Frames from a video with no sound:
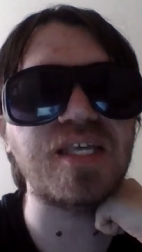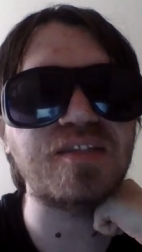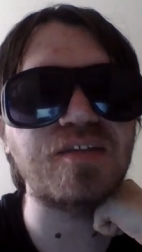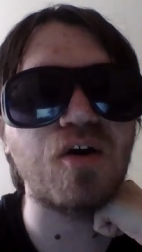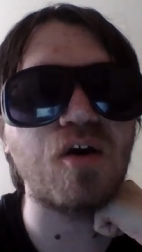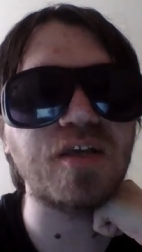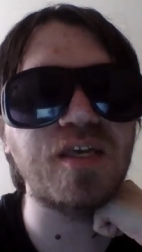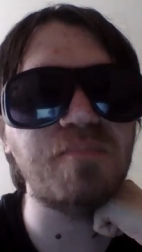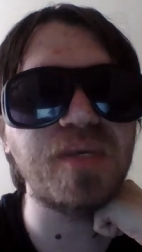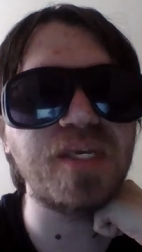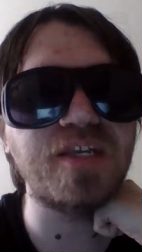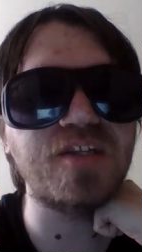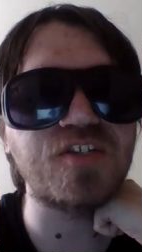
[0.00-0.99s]
a talking
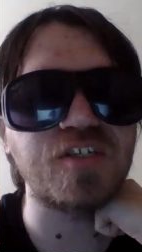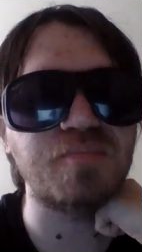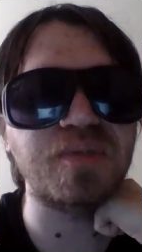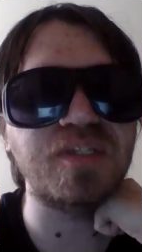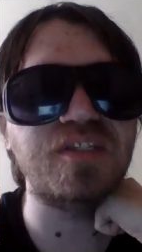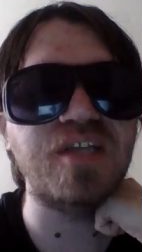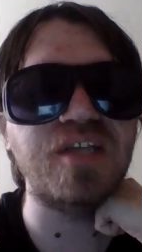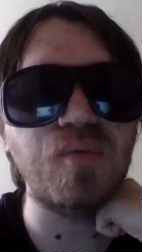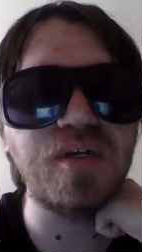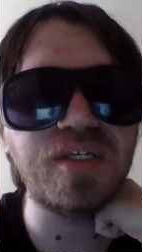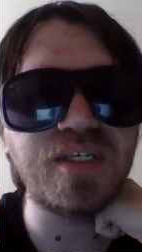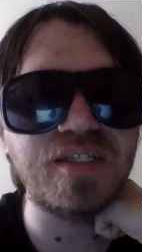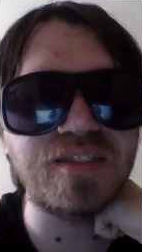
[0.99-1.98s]
Pikachu, but no
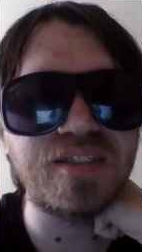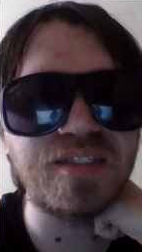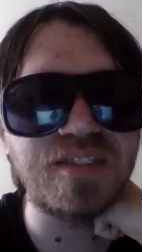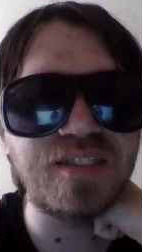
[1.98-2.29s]
one can